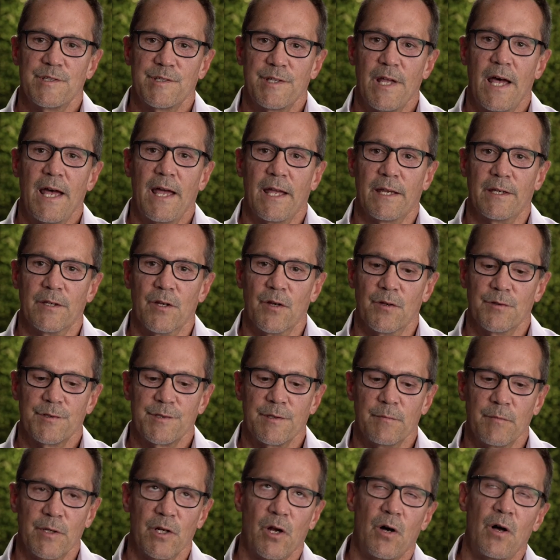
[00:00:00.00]
was
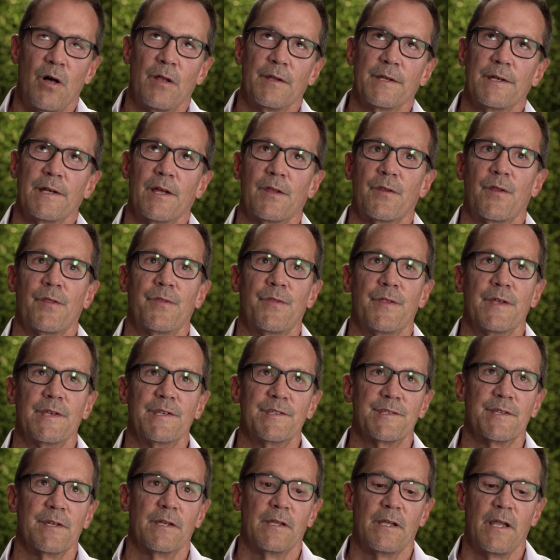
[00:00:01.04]
diagnosed. I mean, all the other
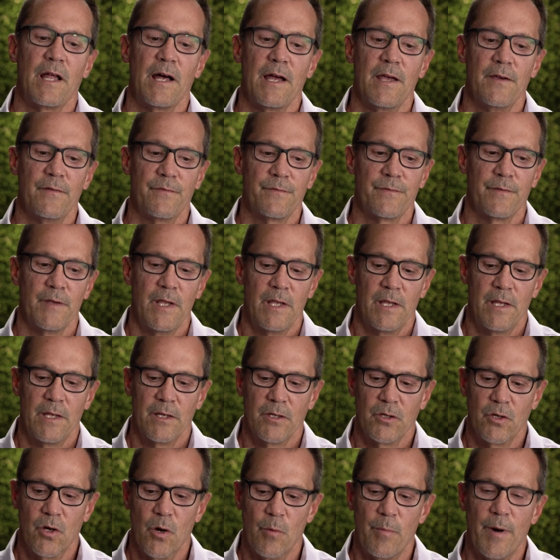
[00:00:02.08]
things in life
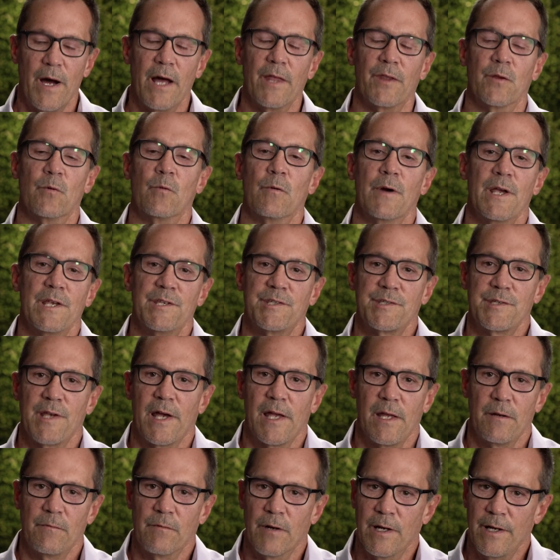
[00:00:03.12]
go by the
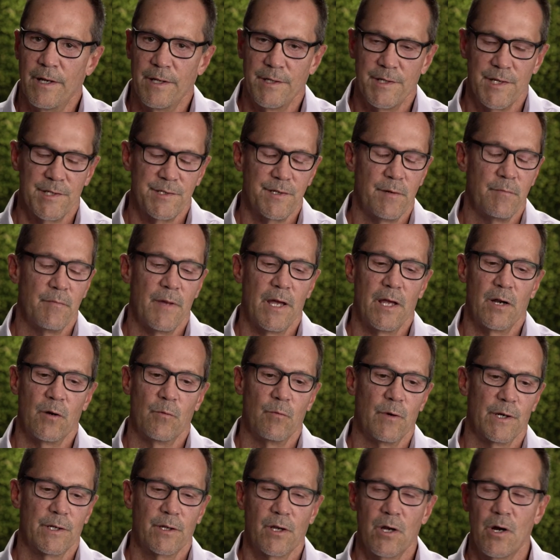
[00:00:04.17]
wayside, right? It doesn't matter
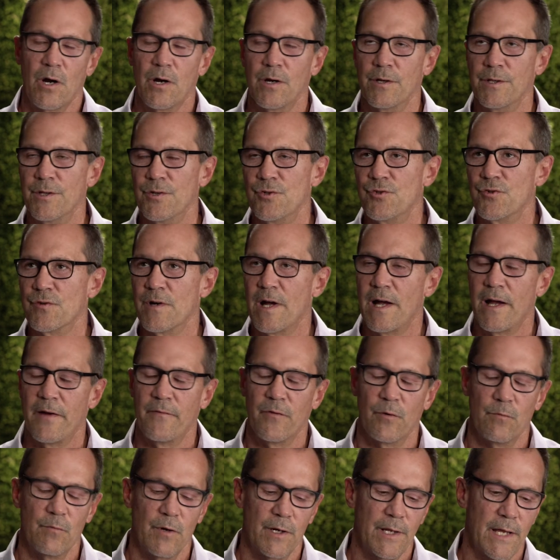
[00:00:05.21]
what car you
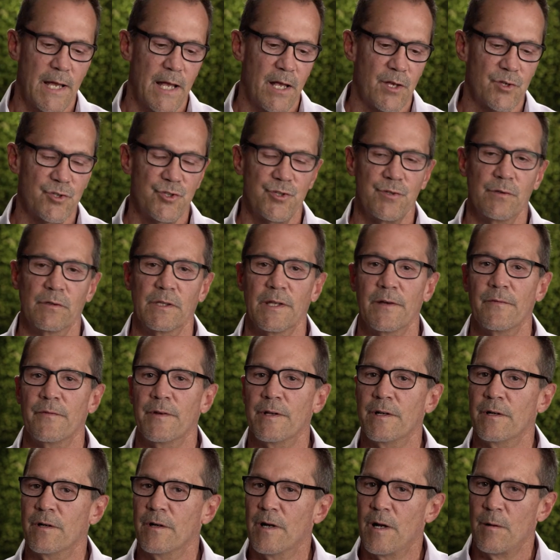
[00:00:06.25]
drive or what house you live
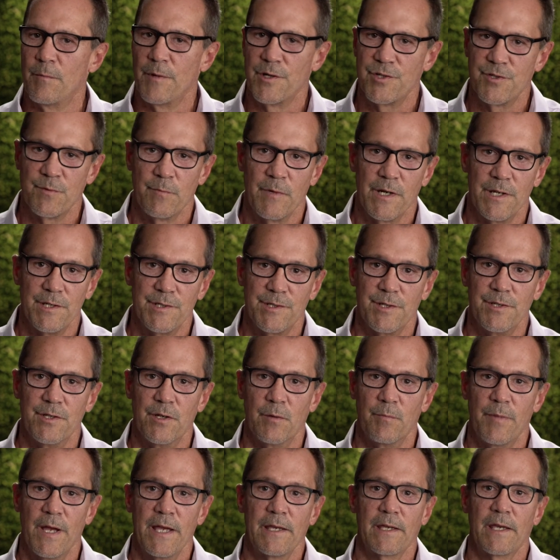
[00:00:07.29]
in or how much money's in
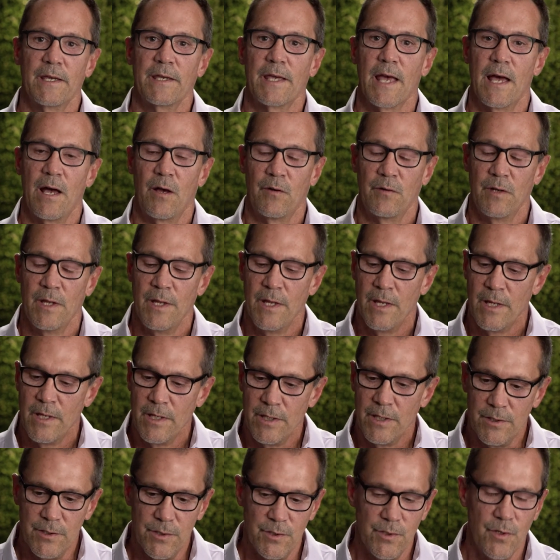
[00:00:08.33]
your bank account.
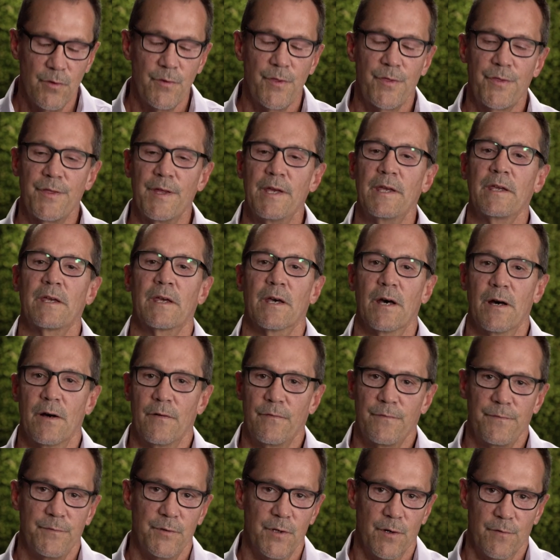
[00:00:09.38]
You think
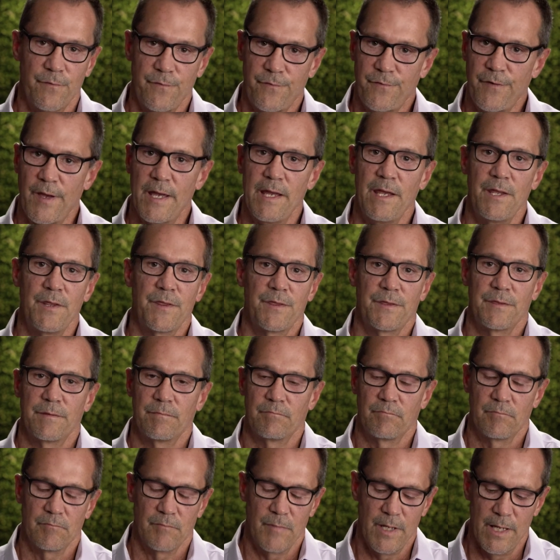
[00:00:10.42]
of your
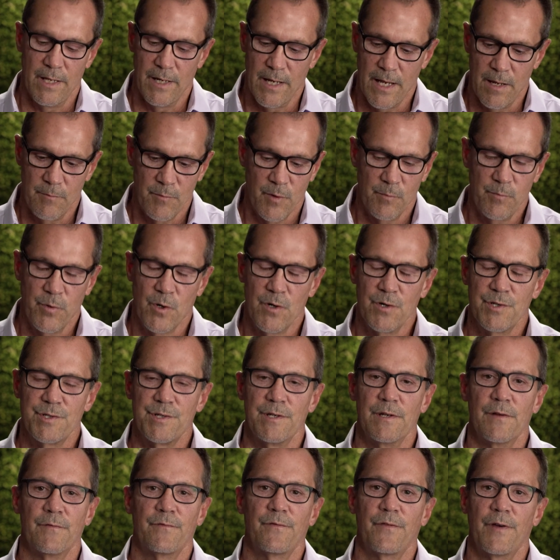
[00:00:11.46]
faith, and I'm a
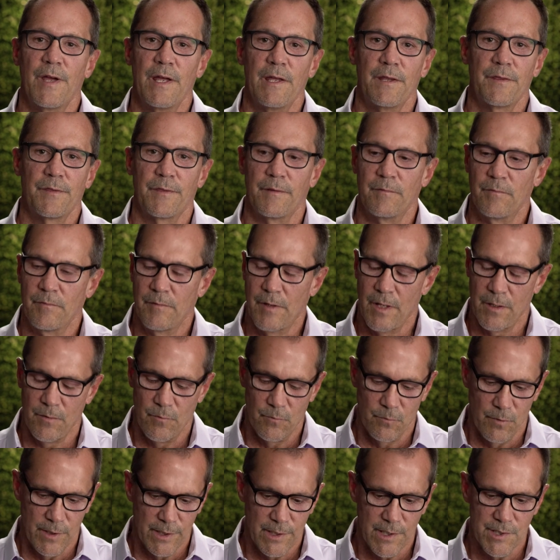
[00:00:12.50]
person of faith, and
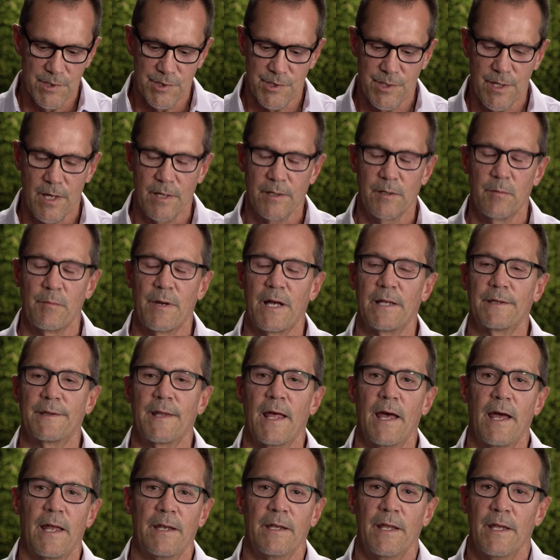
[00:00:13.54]
Rick has talked about
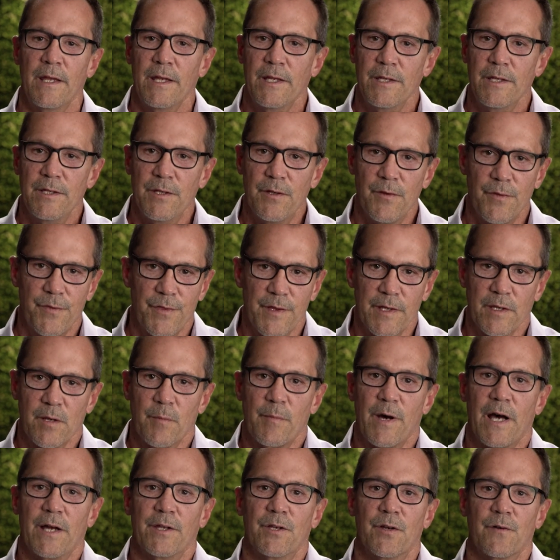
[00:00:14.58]
that. You think
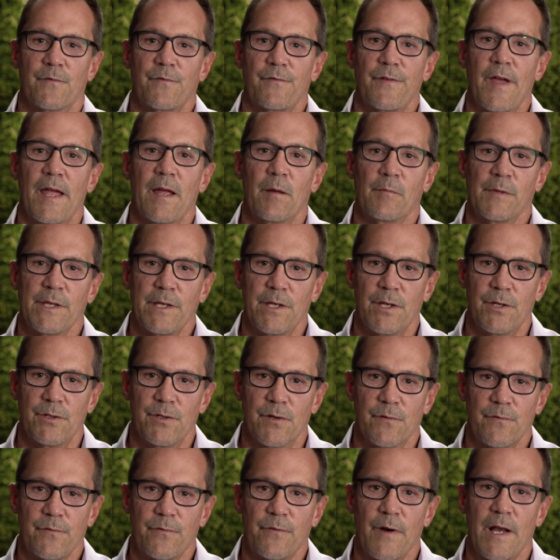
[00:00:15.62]
about your family and
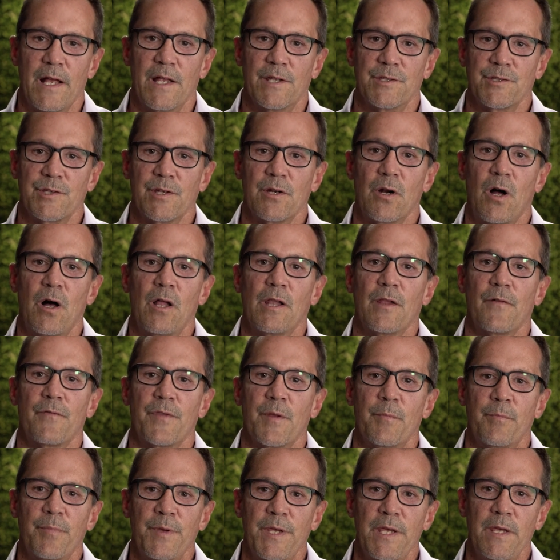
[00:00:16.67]
your friends and all of
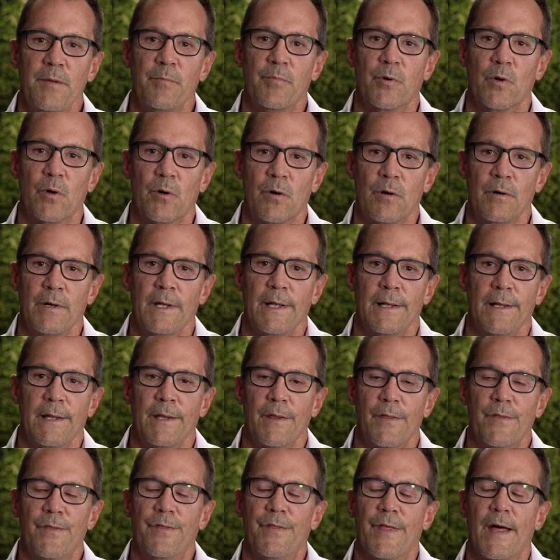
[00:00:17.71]
the people
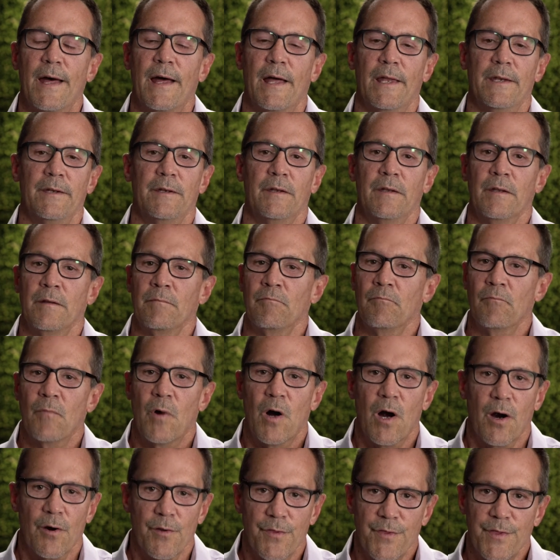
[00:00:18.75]
that
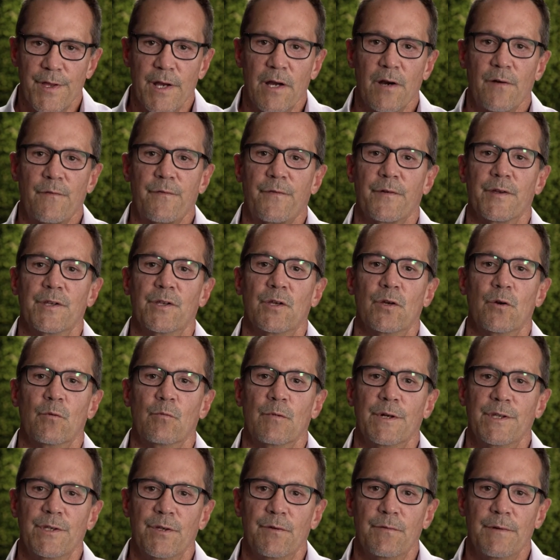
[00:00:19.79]
are there for you
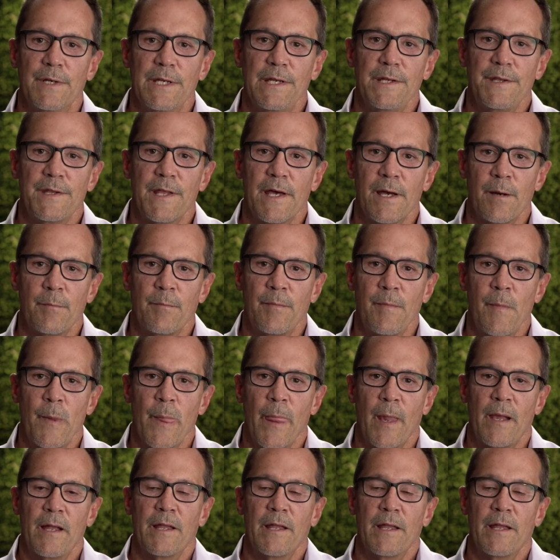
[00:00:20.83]
when you need them.